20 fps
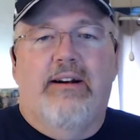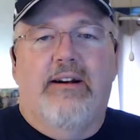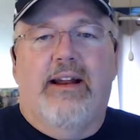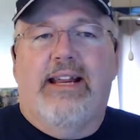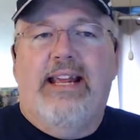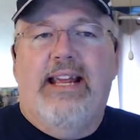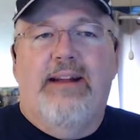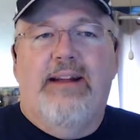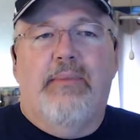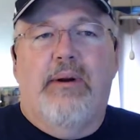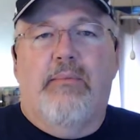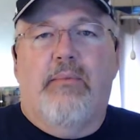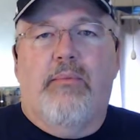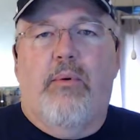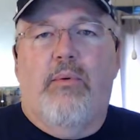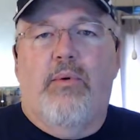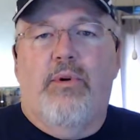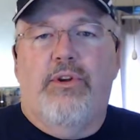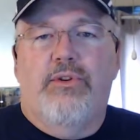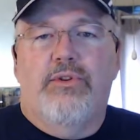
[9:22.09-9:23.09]
I can't remember
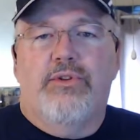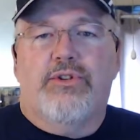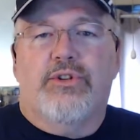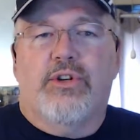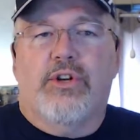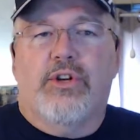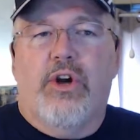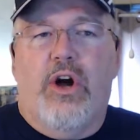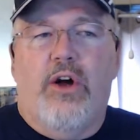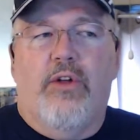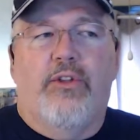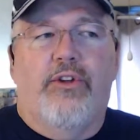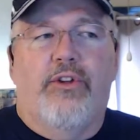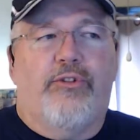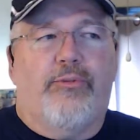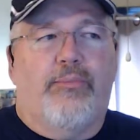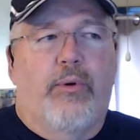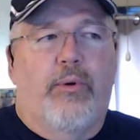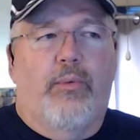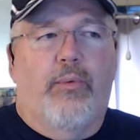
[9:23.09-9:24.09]
what we used to call this,
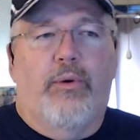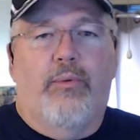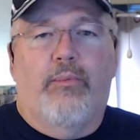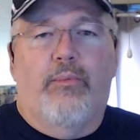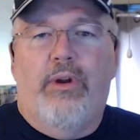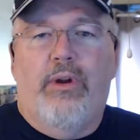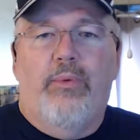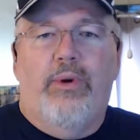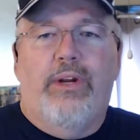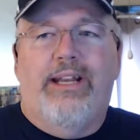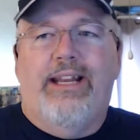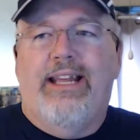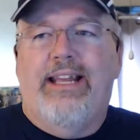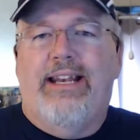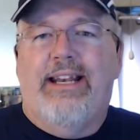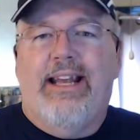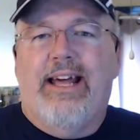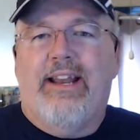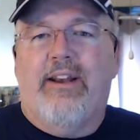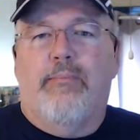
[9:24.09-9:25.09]
but when we went in
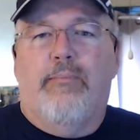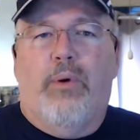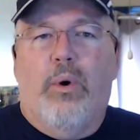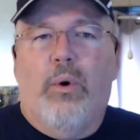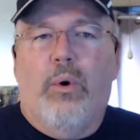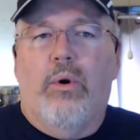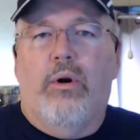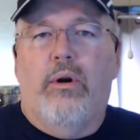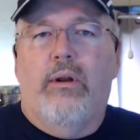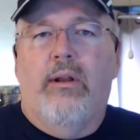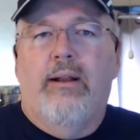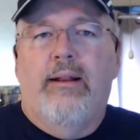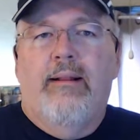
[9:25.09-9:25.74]
and out of port,